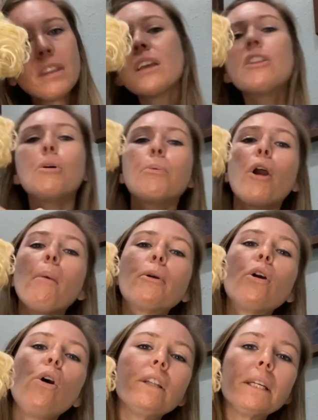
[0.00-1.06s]
The proper
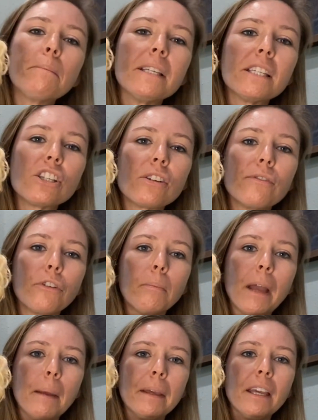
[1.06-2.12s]
holding position for
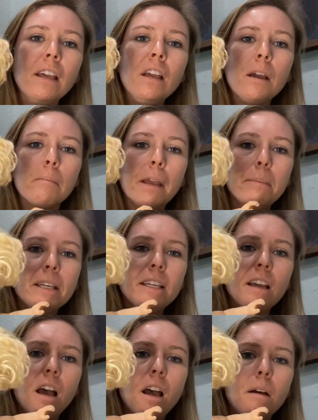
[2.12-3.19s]
baby.
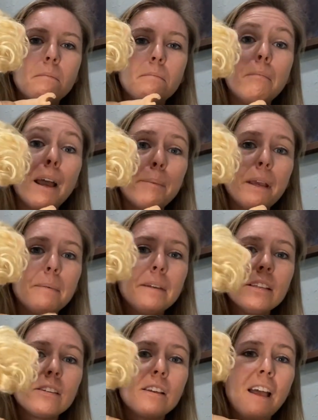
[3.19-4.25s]
My
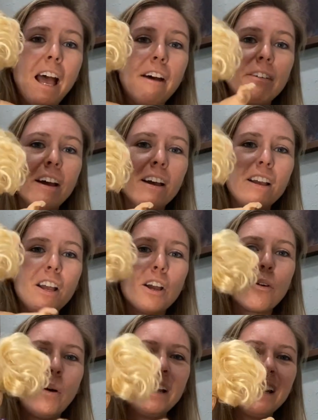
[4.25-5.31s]
babies have
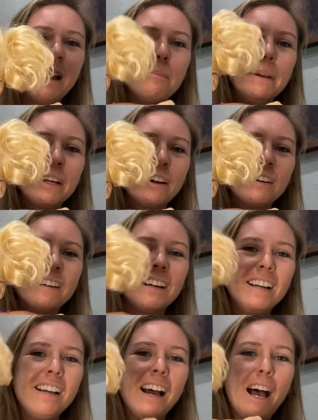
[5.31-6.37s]
quite a bigger
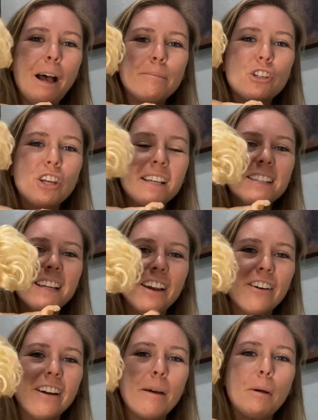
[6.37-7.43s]
chest
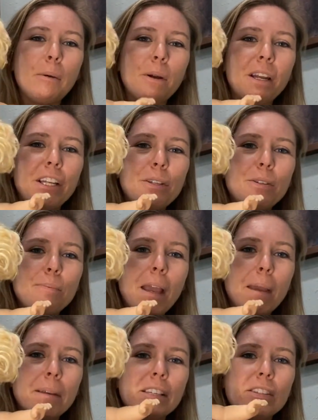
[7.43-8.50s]
area, but we're gonna use
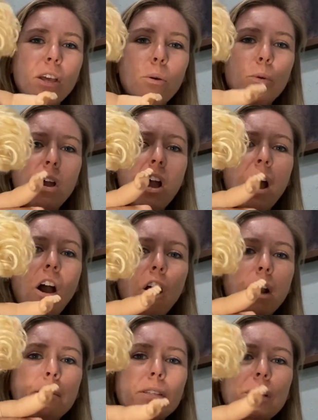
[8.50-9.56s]
baby. So
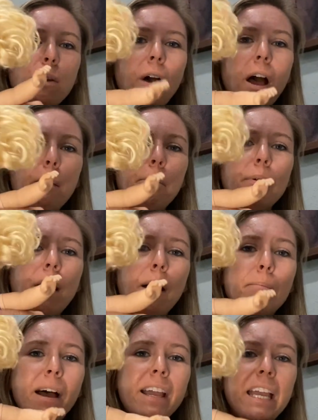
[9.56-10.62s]
arms go up,
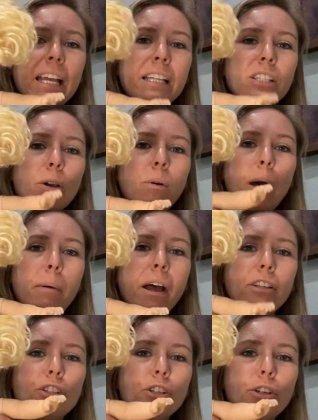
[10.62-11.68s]
my hands go up
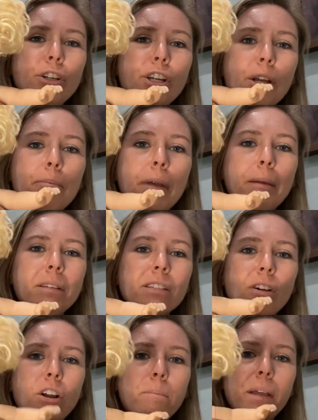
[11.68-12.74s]
under baby's
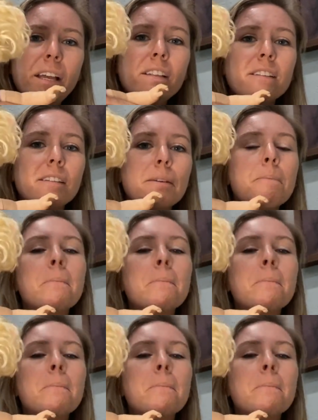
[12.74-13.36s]
armpits